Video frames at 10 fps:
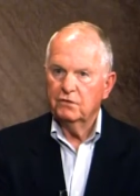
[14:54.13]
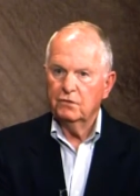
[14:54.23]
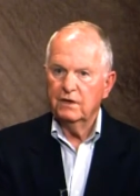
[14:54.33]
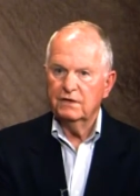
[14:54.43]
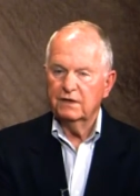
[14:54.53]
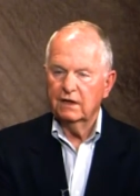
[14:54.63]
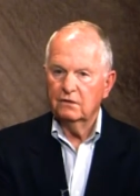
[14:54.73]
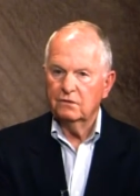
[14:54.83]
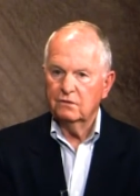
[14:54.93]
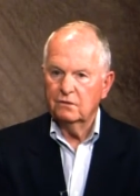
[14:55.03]
trees
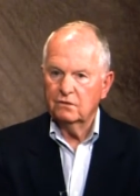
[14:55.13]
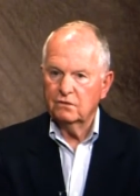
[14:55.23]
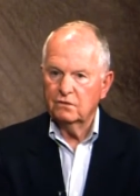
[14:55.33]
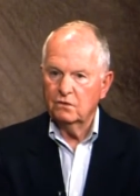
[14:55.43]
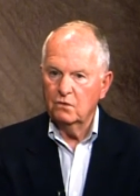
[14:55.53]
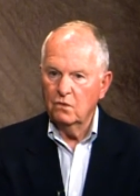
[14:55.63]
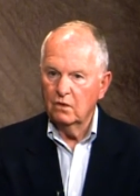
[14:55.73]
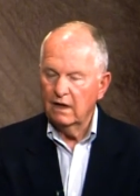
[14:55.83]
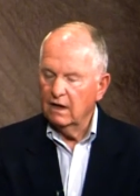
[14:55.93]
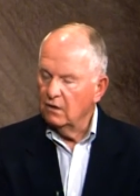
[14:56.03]
against the
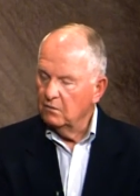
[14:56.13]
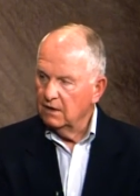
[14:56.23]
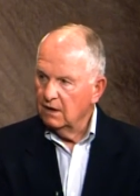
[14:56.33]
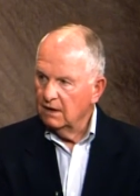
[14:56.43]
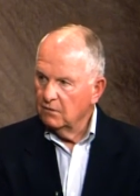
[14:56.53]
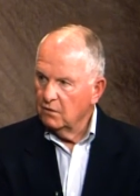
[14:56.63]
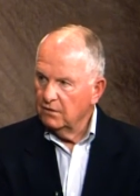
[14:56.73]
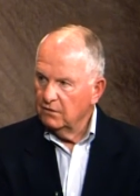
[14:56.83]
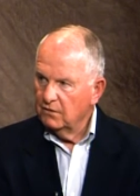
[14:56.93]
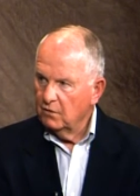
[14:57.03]
school element. I'm
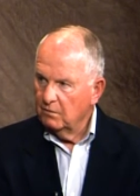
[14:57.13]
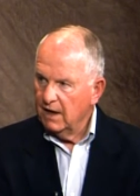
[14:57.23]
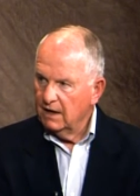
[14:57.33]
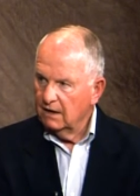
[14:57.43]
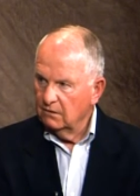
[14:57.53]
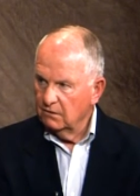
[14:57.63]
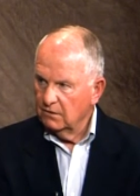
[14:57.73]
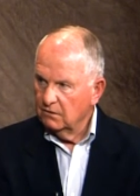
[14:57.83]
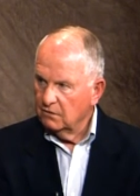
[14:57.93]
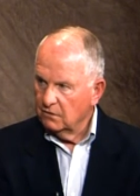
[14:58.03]
going to go back and look
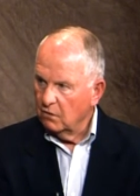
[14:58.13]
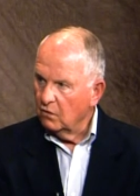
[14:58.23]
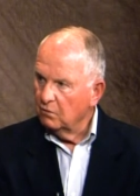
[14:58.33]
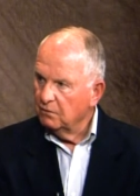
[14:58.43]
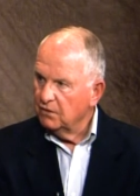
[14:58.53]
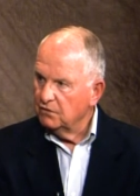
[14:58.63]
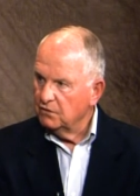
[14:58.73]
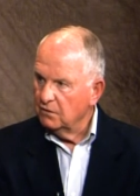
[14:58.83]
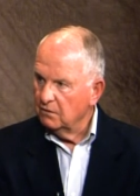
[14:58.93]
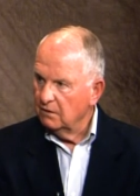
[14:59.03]
at the total
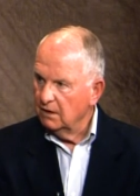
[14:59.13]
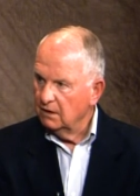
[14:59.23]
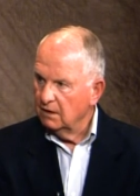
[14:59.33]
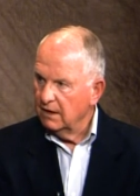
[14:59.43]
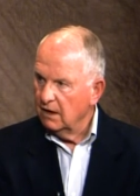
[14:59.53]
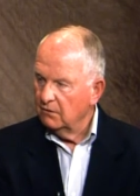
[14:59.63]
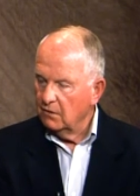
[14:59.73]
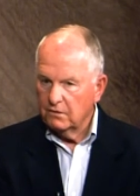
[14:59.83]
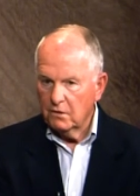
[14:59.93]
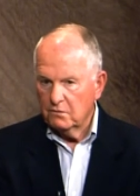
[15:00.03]
picture okay. and lay
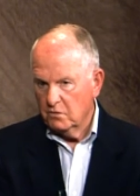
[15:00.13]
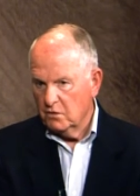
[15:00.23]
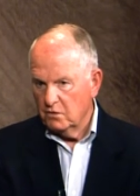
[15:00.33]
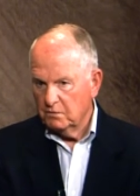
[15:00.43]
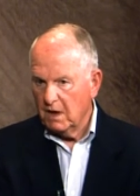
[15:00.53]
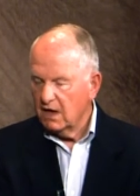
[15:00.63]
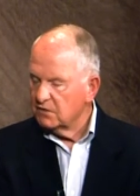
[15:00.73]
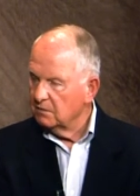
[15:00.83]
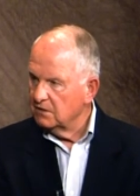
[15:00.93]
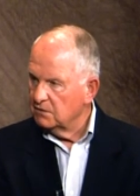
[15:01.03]
out. There, there's
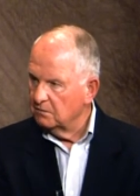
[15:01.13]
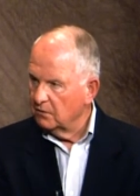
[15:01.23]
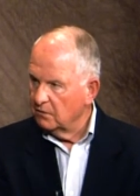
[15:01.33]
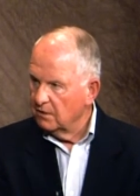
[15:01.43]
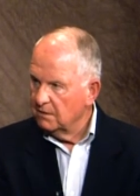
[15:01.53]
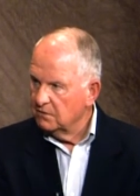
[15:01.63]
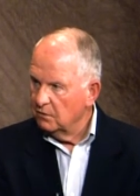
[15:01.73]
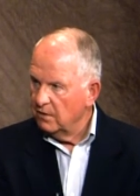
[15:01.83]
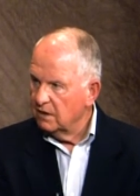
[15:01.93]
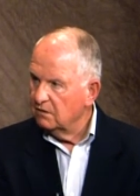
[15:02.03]
possibly some programs that
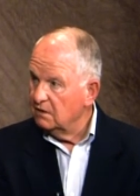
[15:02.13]
we can